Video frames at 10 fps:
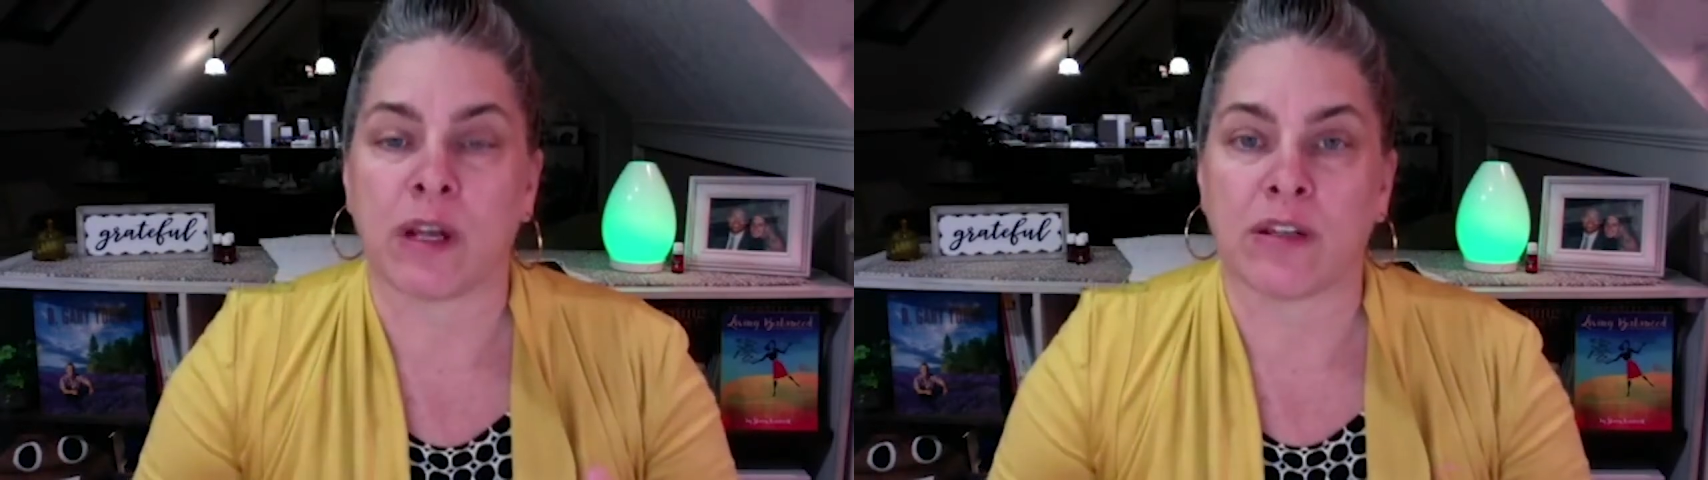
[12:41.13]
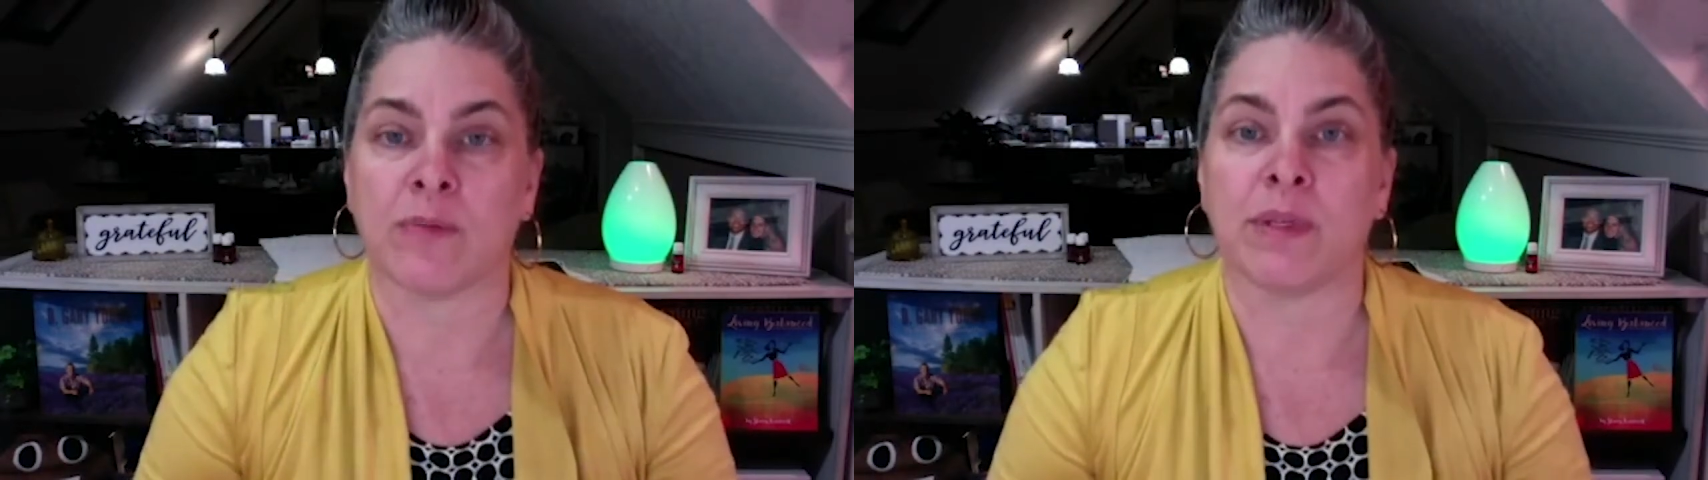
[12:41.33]

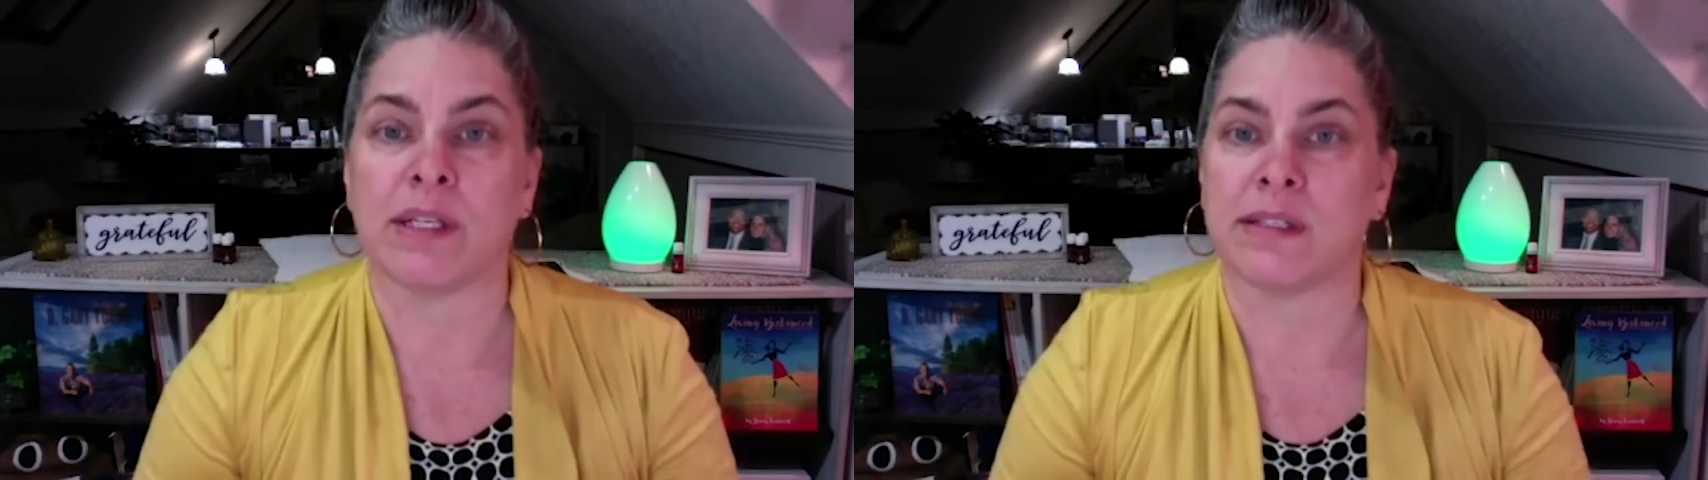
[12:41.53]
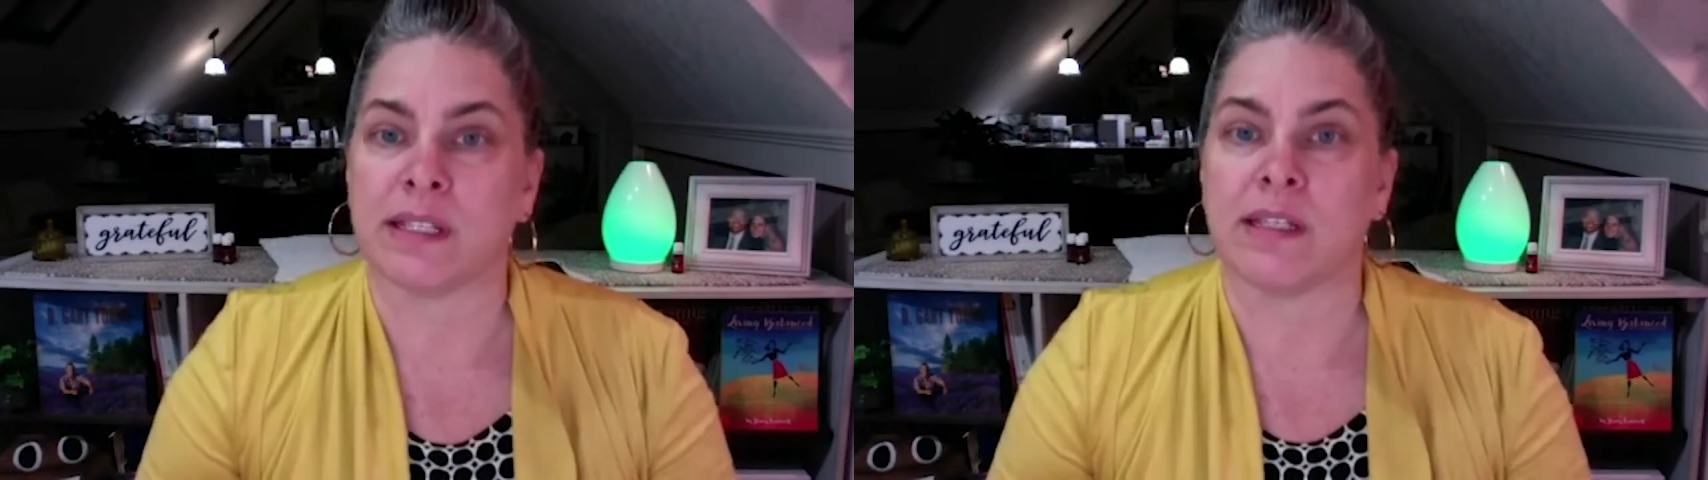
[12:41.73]
down to
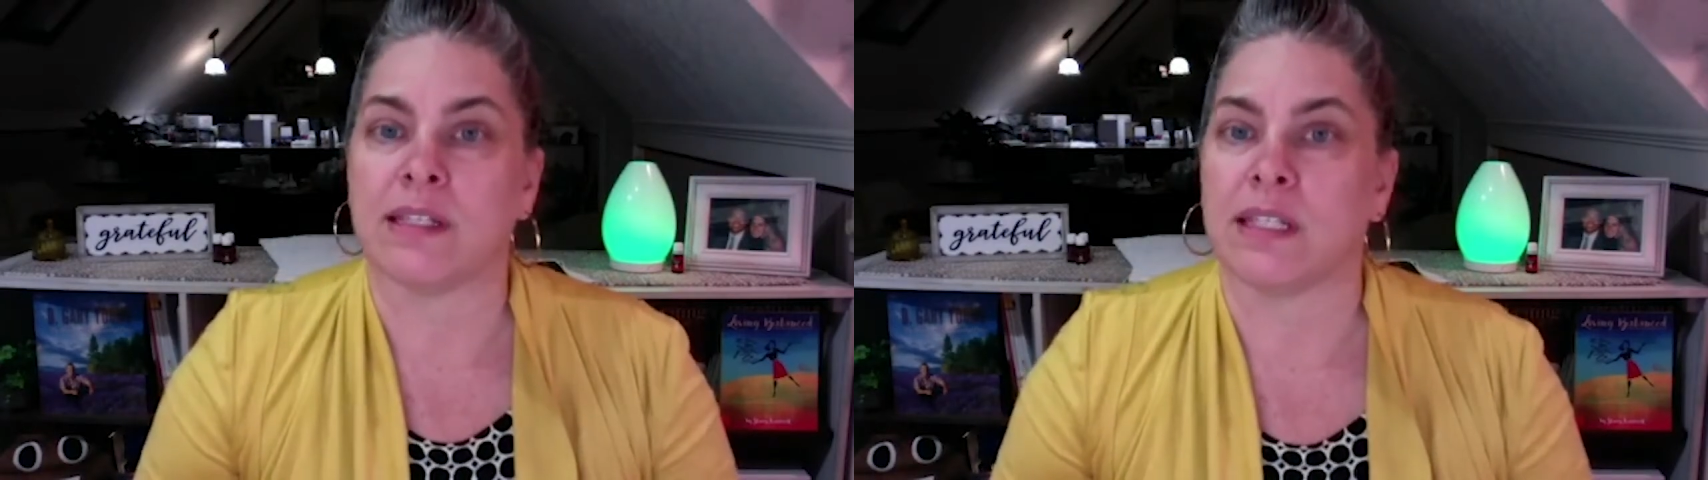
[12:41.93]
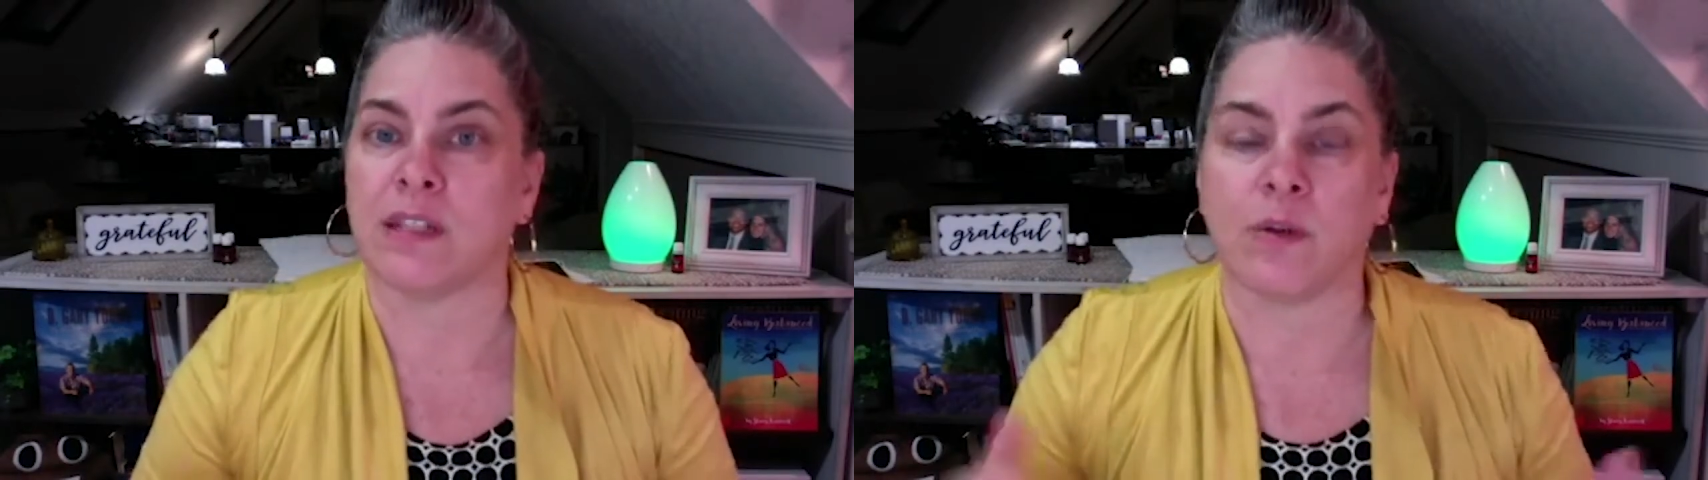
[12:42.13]
B, C,
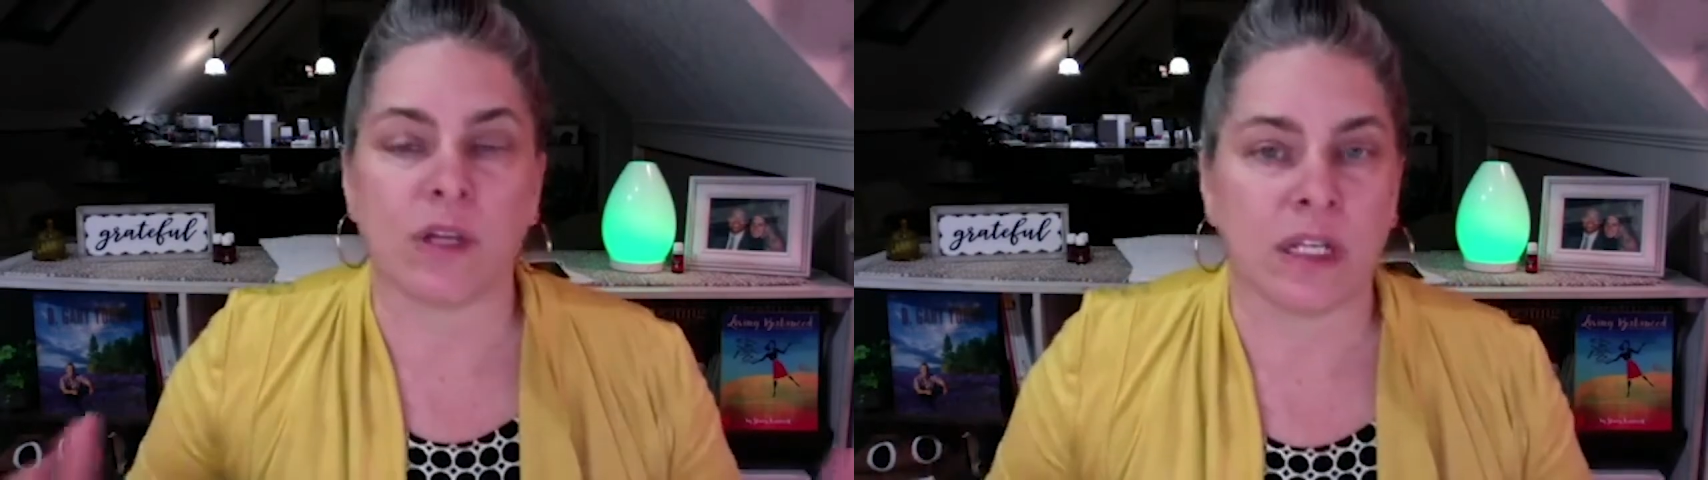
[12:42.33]
D,